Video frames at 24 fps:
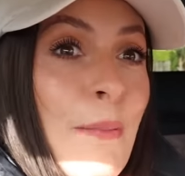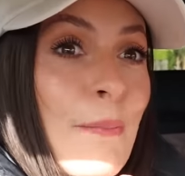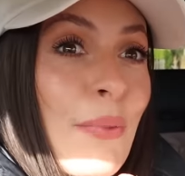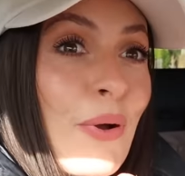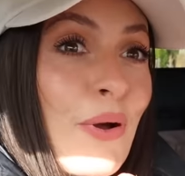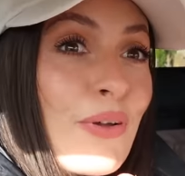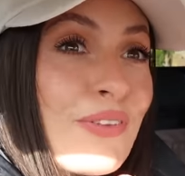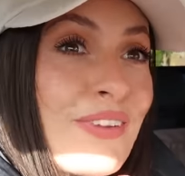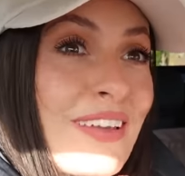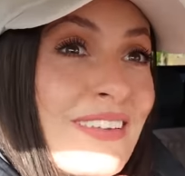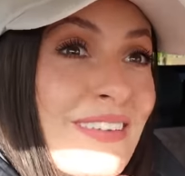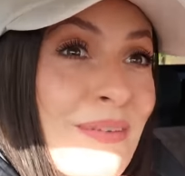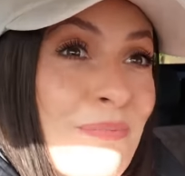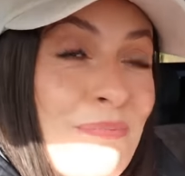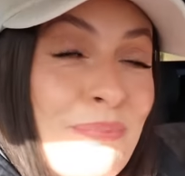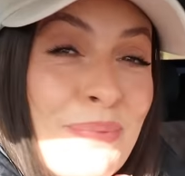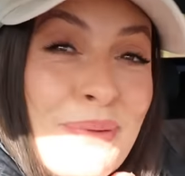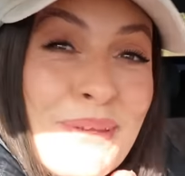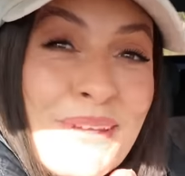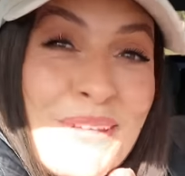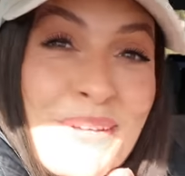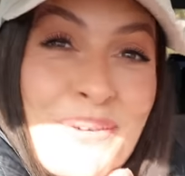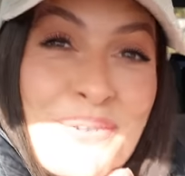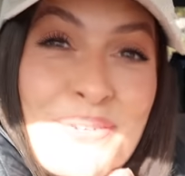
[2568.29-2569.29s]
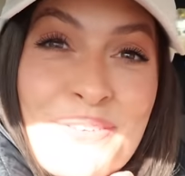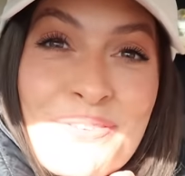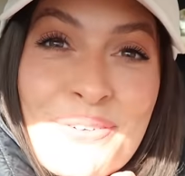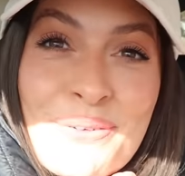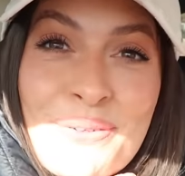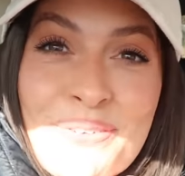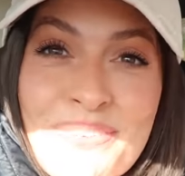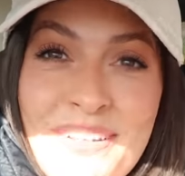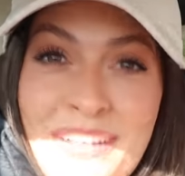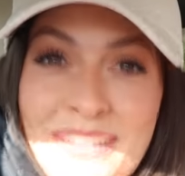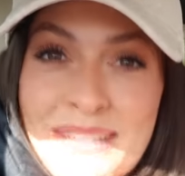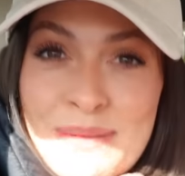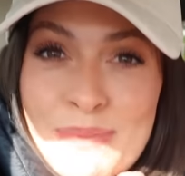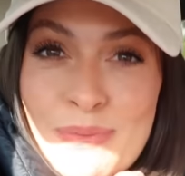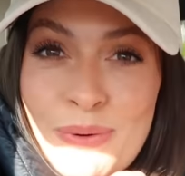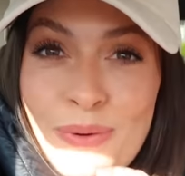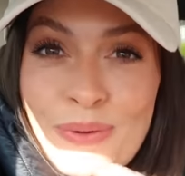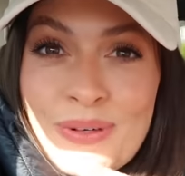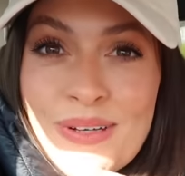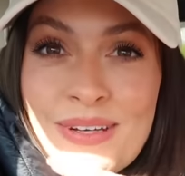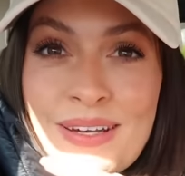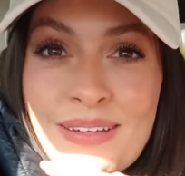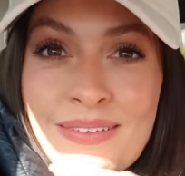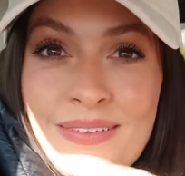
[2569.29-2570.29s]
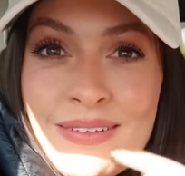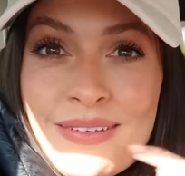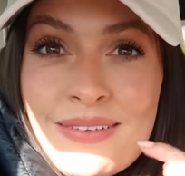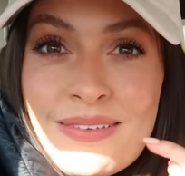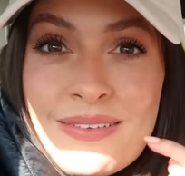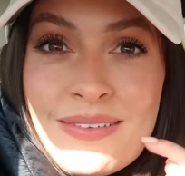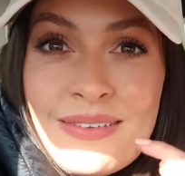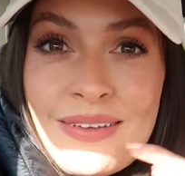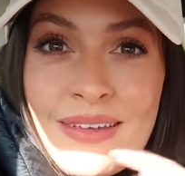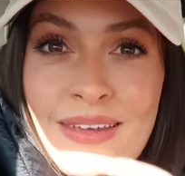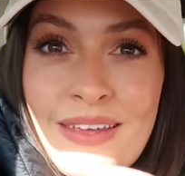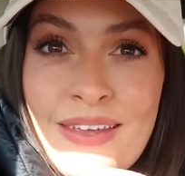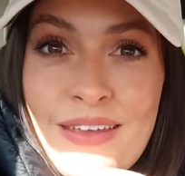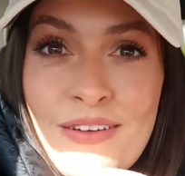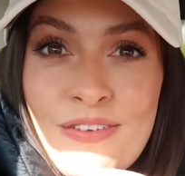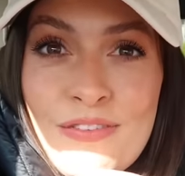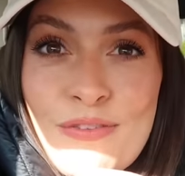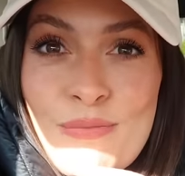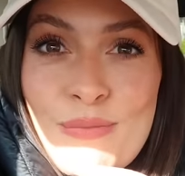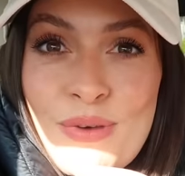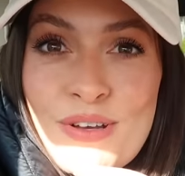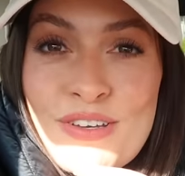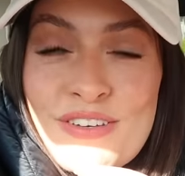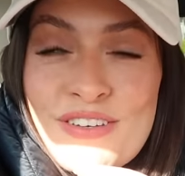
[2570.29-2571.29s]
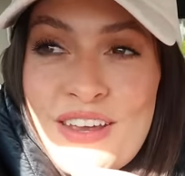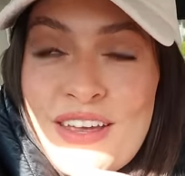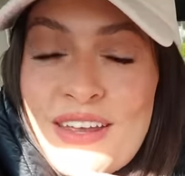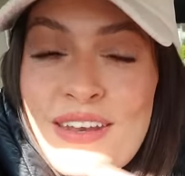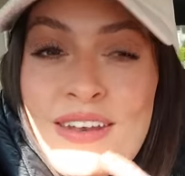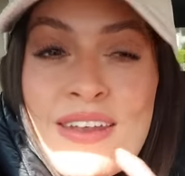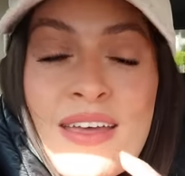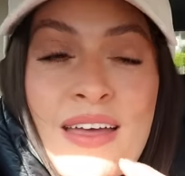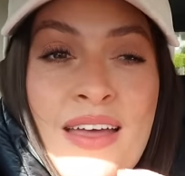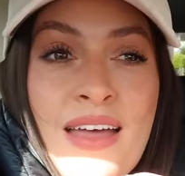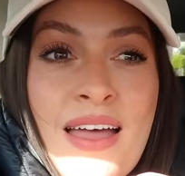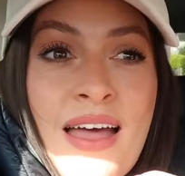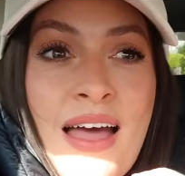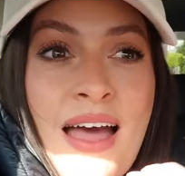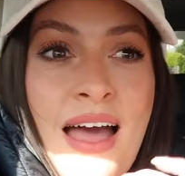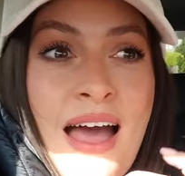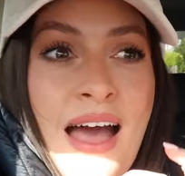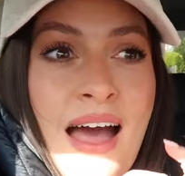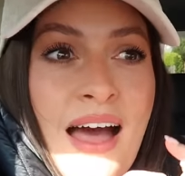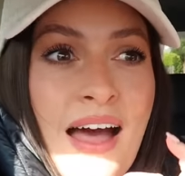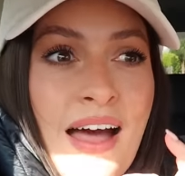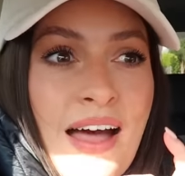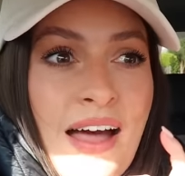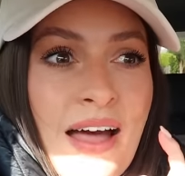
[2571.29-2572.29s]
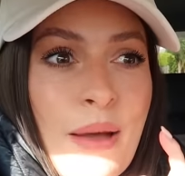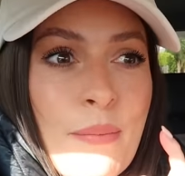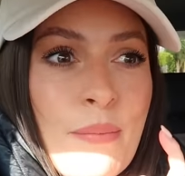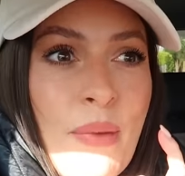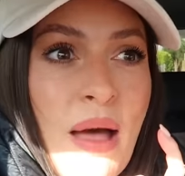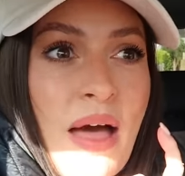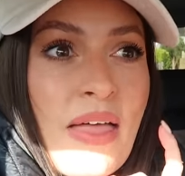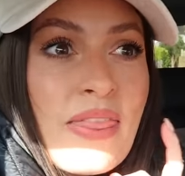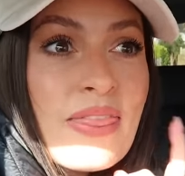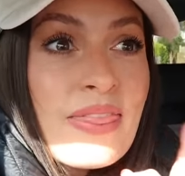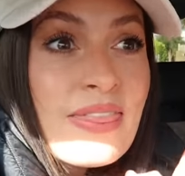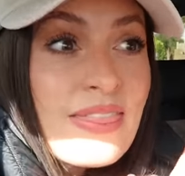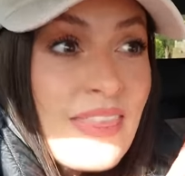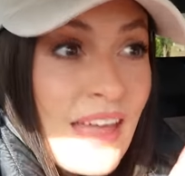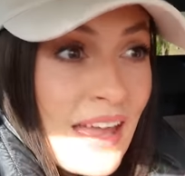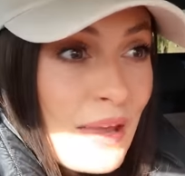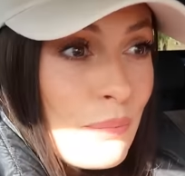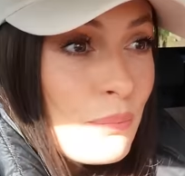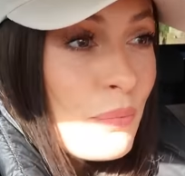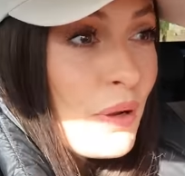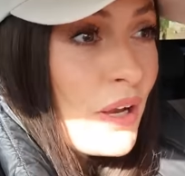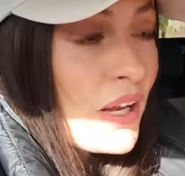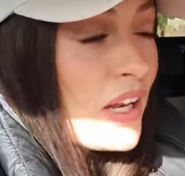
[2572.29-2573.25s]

because it's a beautiful sunny morning, as you can see from my chin. And then we're